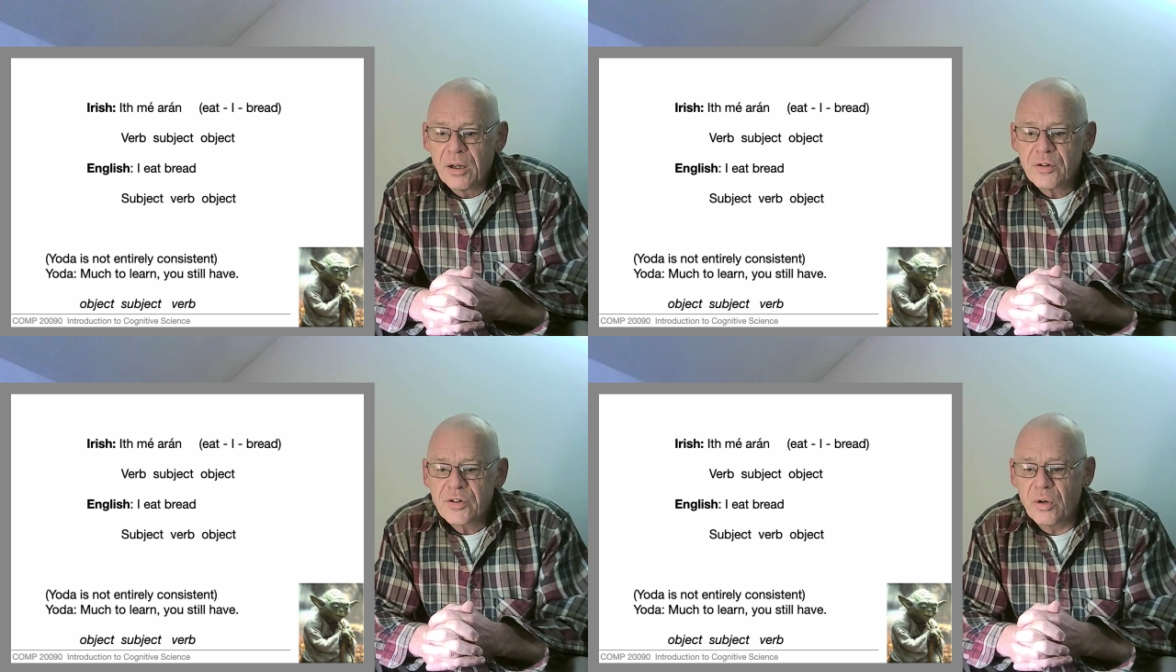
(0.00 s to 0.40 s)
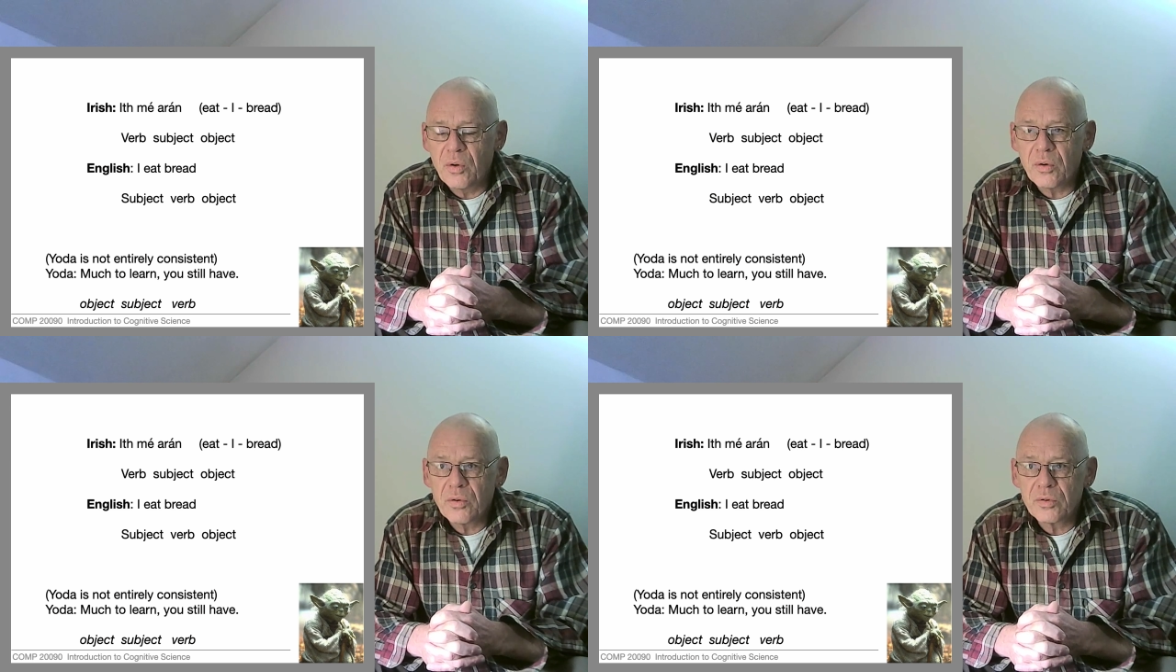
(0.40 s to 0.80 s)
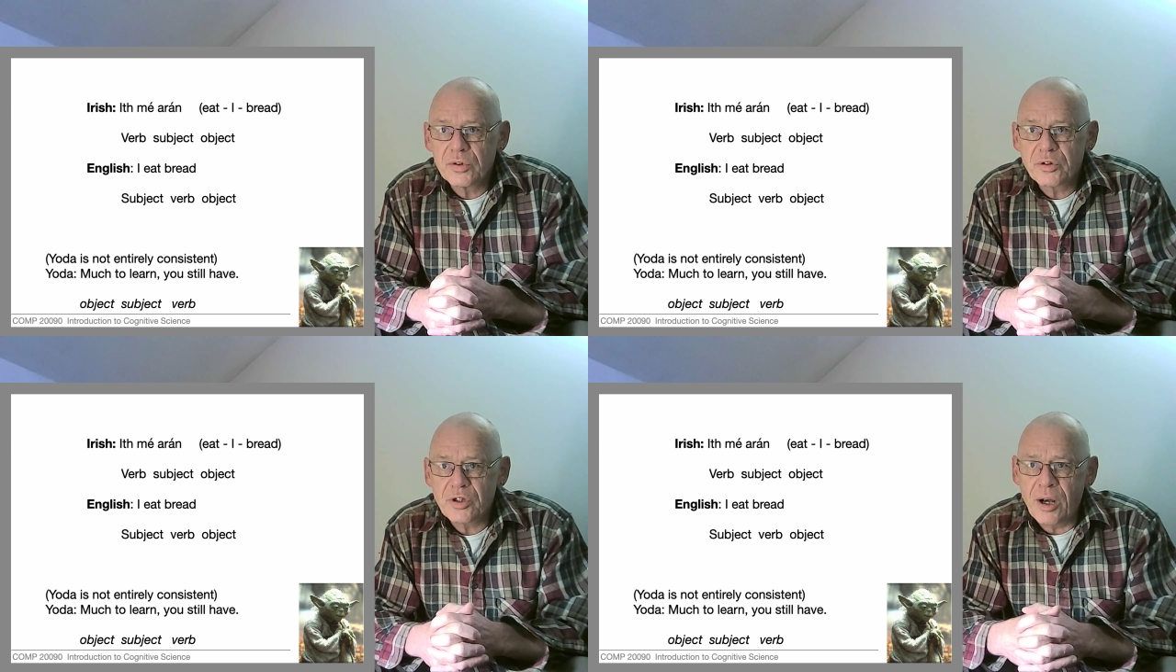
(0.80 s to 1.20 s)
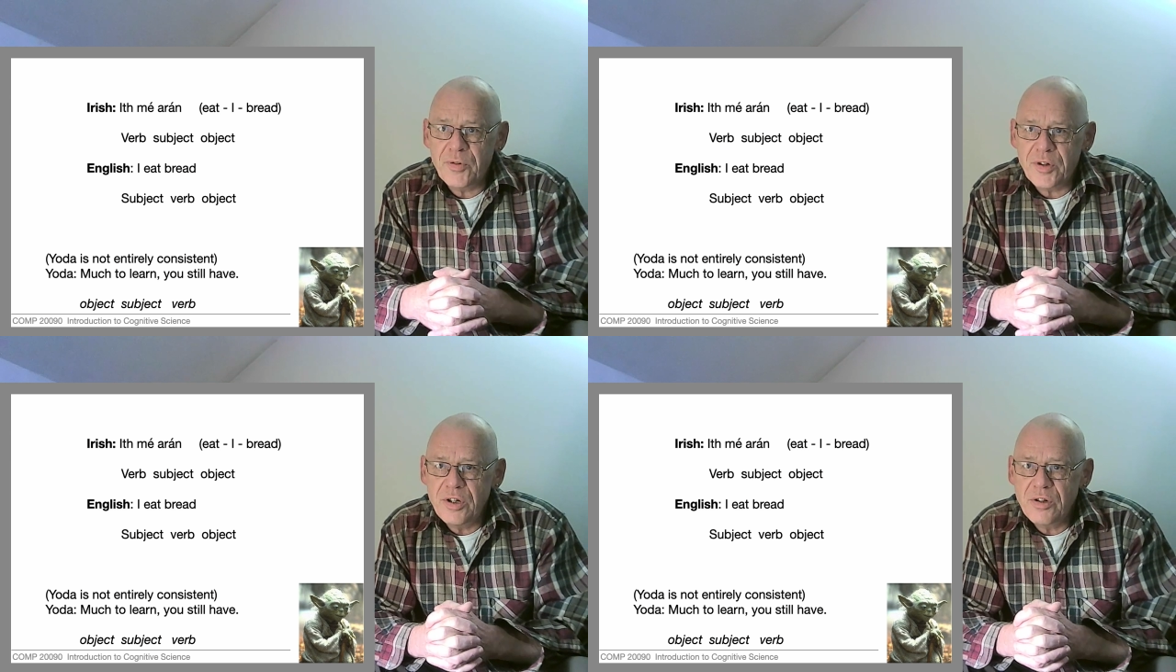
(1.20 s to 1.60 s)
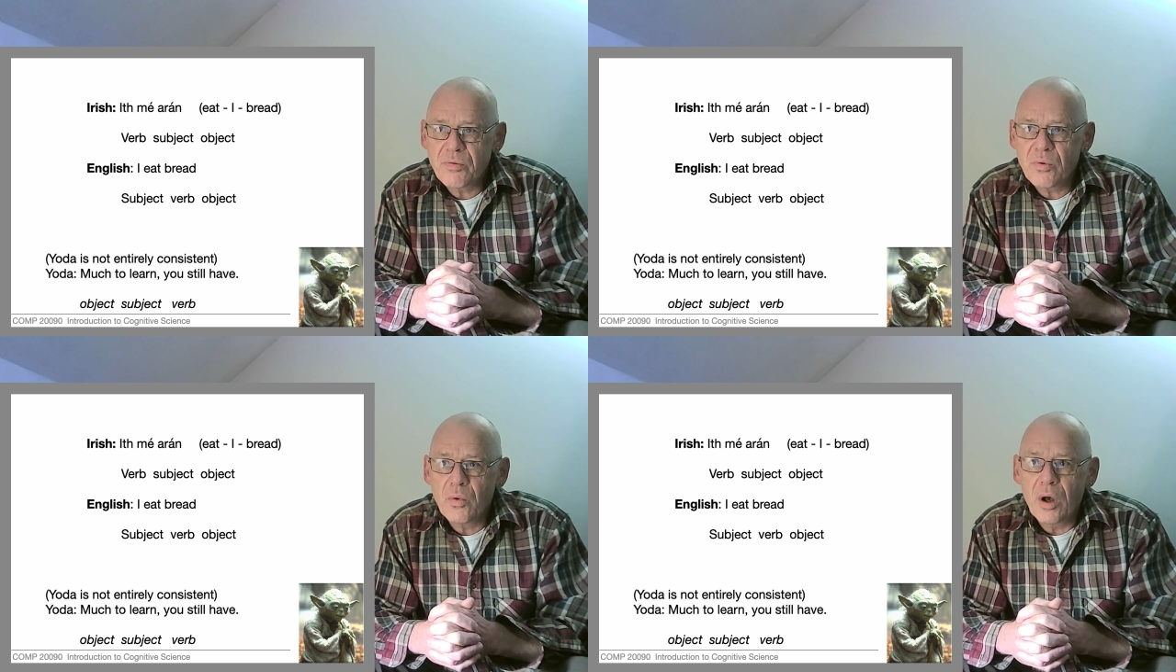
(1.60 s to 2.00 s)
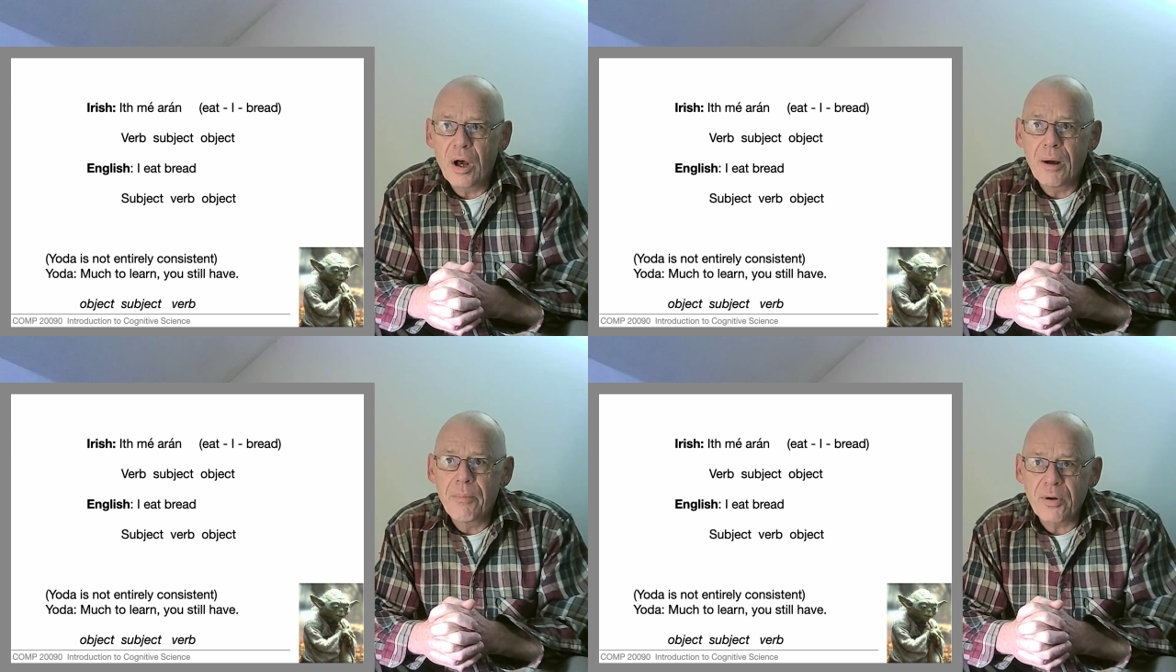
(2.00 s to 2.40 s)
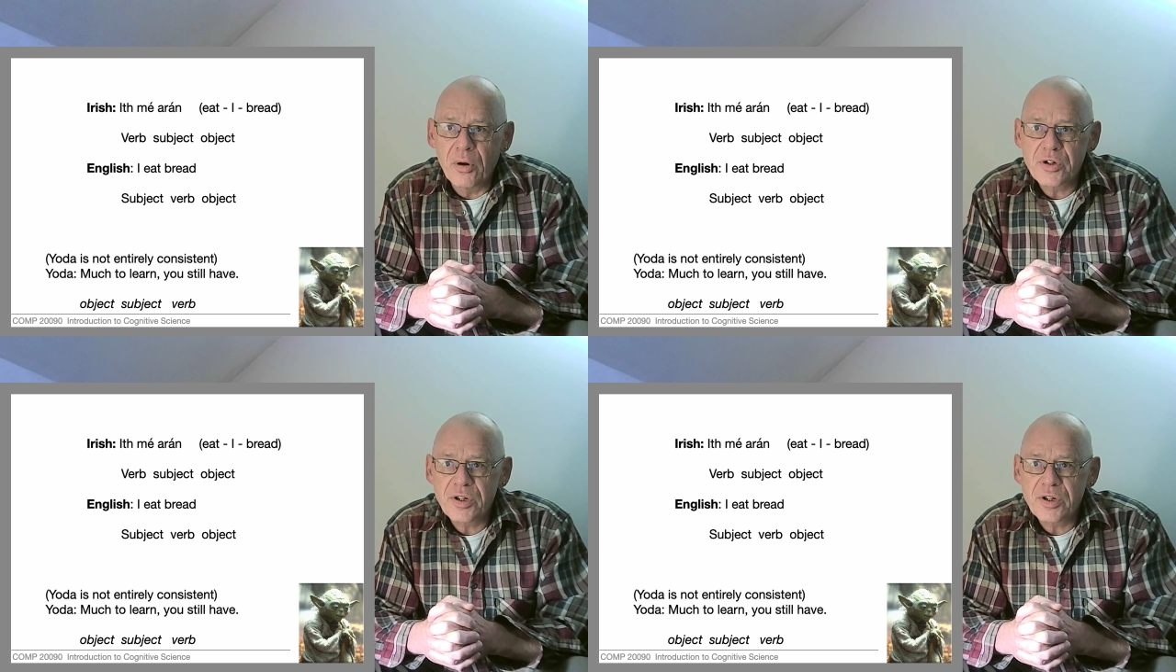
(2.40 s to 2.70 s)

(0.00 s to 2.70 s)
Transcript: So Chomsky's approach